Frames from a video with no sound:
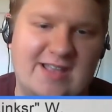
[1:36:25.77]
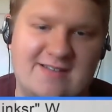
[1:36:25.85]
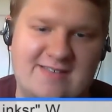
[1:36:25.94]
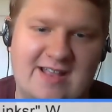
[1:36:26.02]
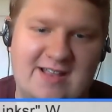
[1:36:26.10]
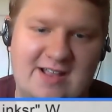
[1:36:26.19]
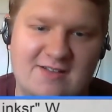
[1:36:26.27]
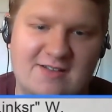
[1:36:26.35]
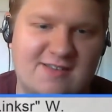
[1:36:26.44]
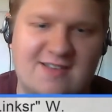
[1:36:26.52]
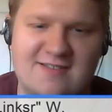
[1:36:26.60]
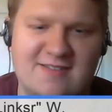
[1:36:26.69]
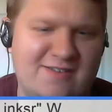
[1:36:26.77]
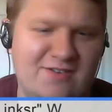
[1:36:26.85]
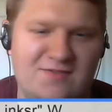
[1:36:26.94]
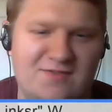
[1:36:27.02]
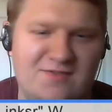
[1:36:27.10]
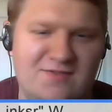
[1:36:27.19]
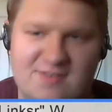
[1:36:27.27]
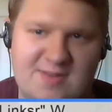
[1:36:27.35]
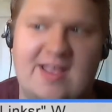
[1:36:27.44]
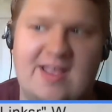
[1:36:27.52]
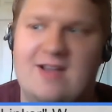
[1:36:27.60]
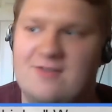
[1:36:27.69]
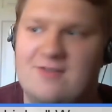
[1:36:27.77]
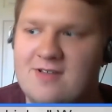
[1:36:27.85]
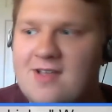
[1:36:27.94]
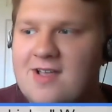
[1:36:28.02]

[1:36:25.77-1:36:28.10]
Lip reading: in 10 years because the servers are going to be down.